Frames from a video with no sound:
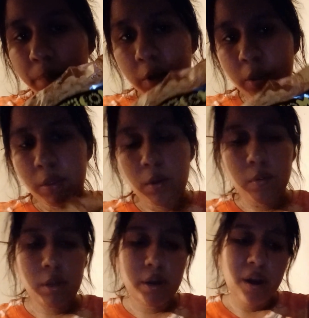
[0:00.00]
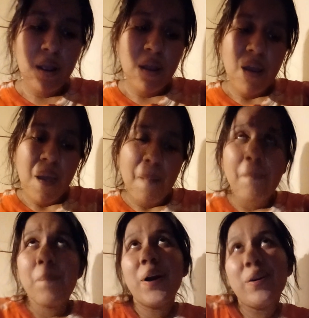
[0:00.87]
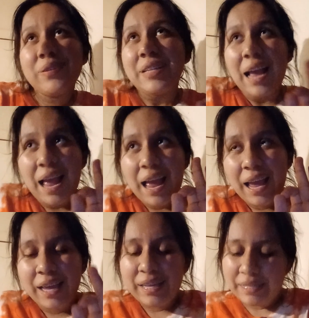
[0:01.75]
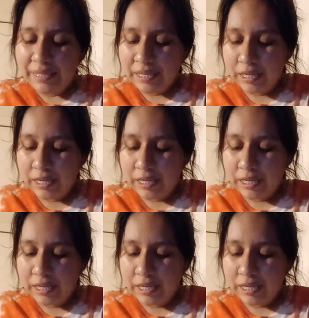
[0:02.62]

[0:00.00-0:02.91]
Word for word: But no, they're bow ties.